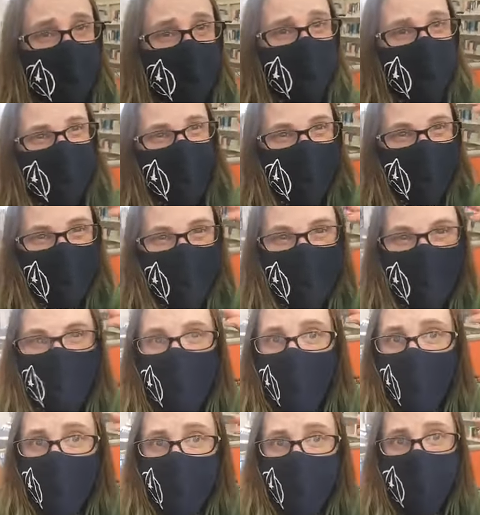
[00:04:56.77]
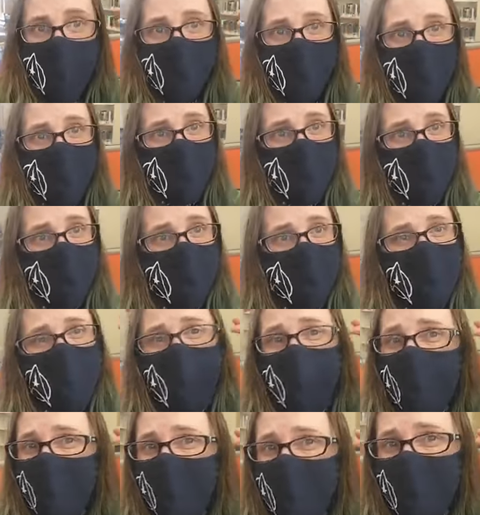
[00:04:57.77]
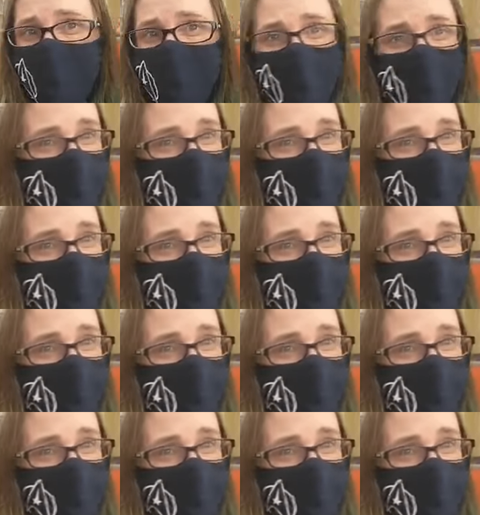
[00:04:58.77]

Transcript: Just, just a little bit, tiny,